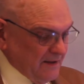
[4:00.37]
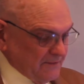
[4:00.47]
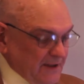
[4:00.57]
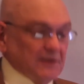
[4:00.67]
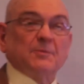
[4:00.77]

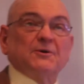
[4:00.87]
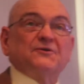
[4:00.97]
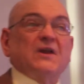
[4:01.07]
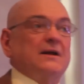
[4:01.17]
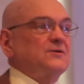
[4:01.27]

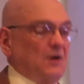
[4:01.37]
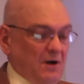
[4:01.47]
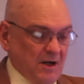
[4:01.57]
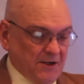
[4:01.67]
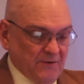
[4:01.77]
Neoliberals tend to
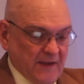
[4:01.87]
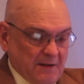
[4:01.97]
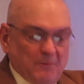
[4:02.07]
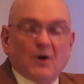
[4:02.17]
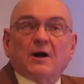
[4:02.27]
argue
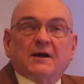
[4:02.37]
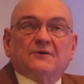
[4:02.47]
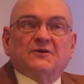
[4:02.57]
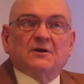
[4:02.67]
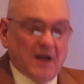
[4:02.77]
that
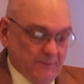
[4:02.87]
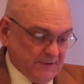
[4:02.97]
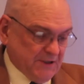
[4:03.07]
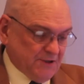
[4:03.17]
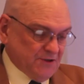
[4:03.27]
markets and
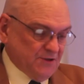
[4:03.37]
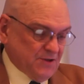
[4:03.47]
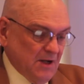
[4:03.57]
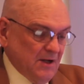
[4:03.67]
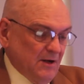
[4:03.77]
competitions
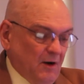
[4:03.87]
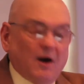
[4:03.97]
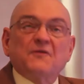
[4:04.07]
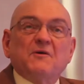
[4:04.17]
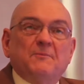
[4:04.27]

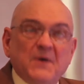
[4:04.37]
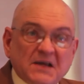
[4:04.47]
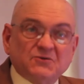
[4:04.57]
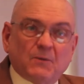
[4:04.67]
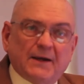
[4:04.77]
are the
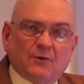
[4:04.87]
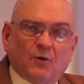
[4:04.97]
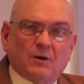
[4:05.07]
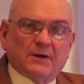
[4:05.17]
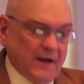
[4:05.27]
best way to
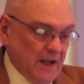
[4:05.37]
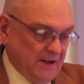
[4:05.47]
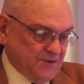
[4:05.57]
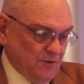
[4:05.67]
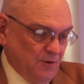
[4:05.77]

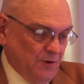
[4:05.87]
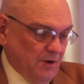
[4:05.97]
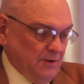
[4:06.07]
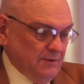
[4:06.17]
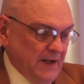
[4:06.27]
organize
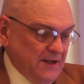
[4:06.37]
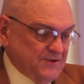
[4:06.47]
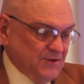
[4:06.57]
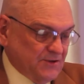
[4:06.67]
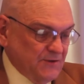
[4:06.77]
all
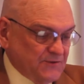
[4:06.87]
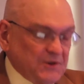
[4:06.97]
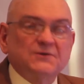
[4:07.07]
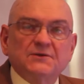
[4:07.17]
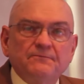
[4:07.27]

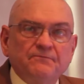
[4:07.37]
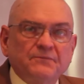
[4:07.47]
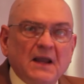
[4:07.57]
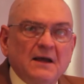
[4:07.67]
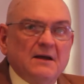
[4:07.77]
institutions,
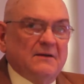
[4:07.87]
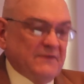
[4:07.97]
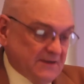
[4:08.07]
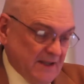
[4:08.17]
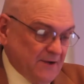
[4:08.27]

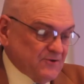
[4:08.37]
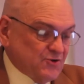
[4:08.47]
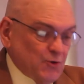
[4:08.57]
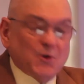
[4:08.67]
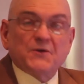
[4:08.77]
that they
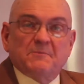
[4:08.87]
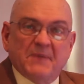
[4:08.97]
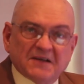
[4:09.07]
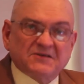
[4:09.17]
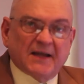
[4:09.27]
ensure the
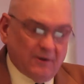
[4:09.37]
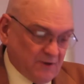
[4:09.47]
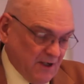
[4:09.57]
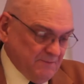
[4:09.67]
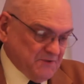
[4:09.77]
best
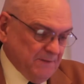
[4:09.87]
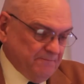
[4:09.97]
outcomes,